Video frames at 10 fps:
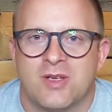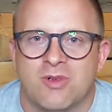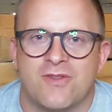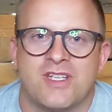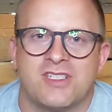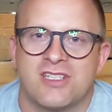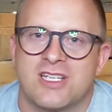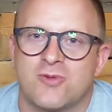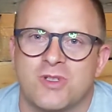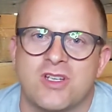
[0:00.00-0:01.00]
But eventually,
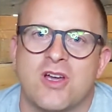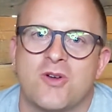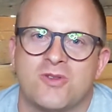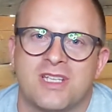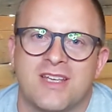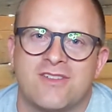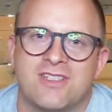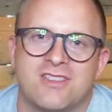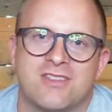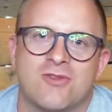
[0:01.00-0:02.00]
as we know, David
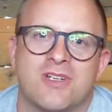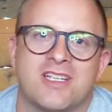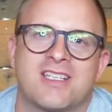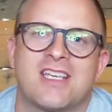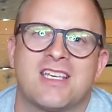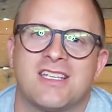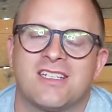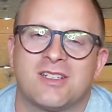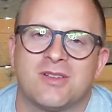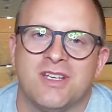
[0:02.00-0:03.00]
is anointed
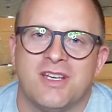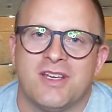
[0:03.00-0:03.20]
king, and